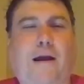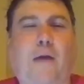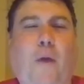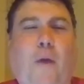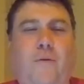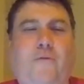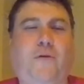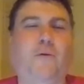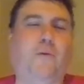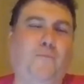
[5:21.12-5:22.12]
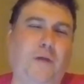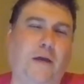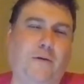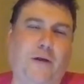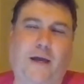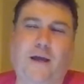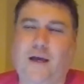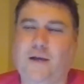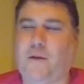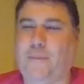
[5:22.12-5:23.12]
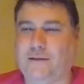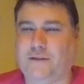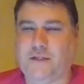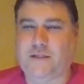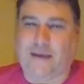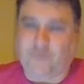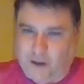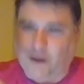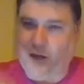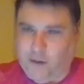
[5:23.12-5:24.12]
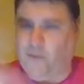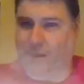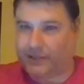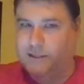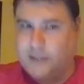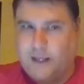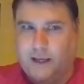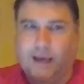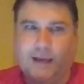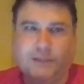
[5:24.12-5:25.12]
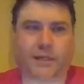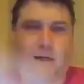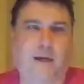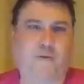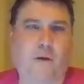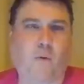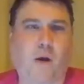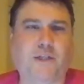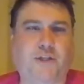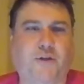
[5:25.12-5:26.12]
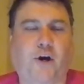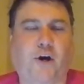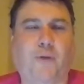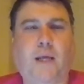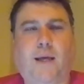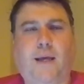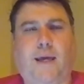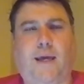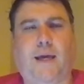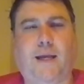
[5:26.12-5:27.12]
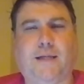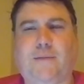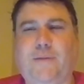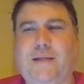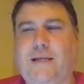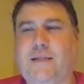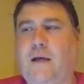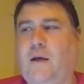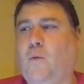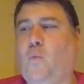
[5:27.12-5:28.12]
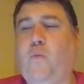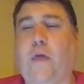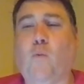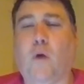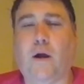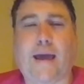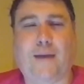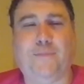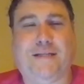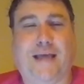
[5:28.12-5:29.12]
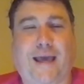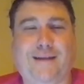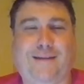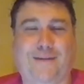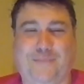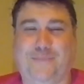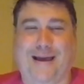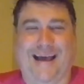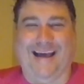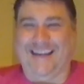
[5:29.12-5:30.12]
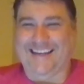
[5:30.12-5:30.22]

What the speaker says: read a review the other day about this after I read it today, actually, after I watched it all. And somebody says they want Adam Sandler back.